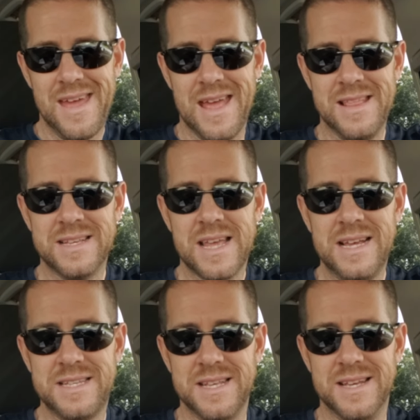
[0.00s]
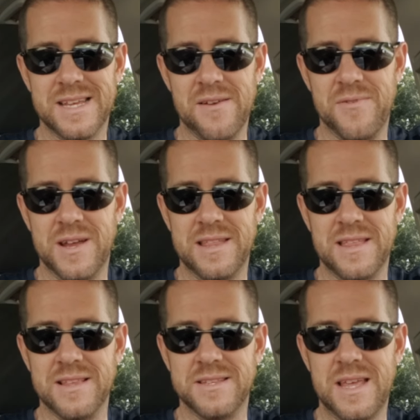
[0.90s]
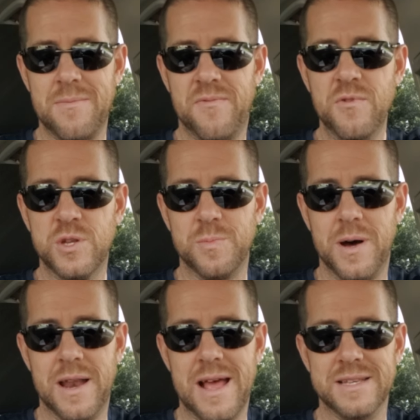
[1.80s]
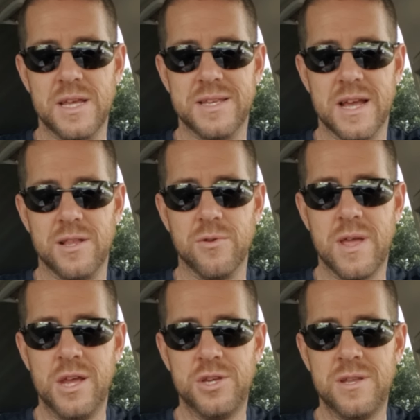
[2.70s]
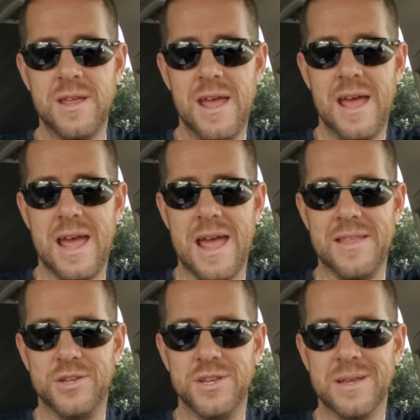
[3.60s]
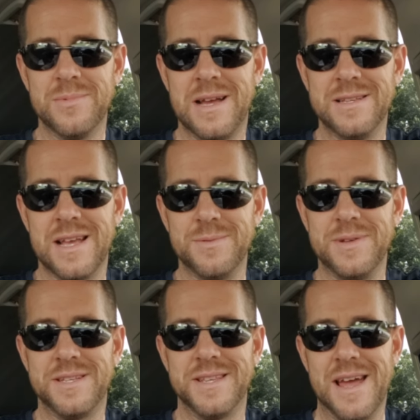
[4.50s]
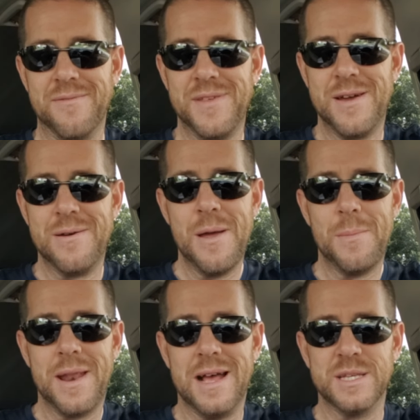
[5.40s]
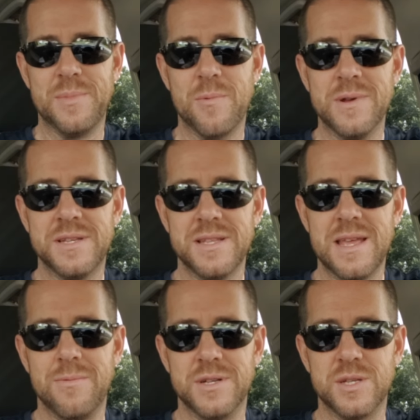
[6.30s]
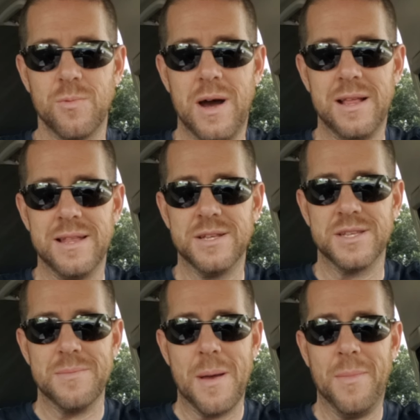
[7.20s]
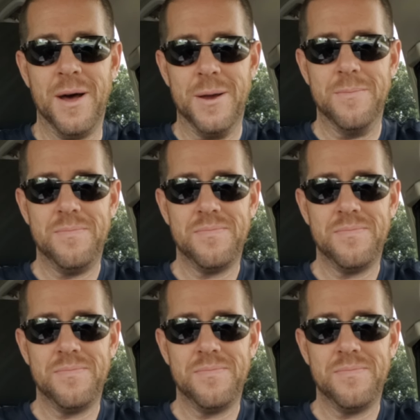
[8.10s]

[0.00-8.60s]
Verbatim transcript: In this hastiness, I forget that the same food spot has a second location and that she sometimes has been staffed there, but hasn't been recently, which is why I let it slip my mind.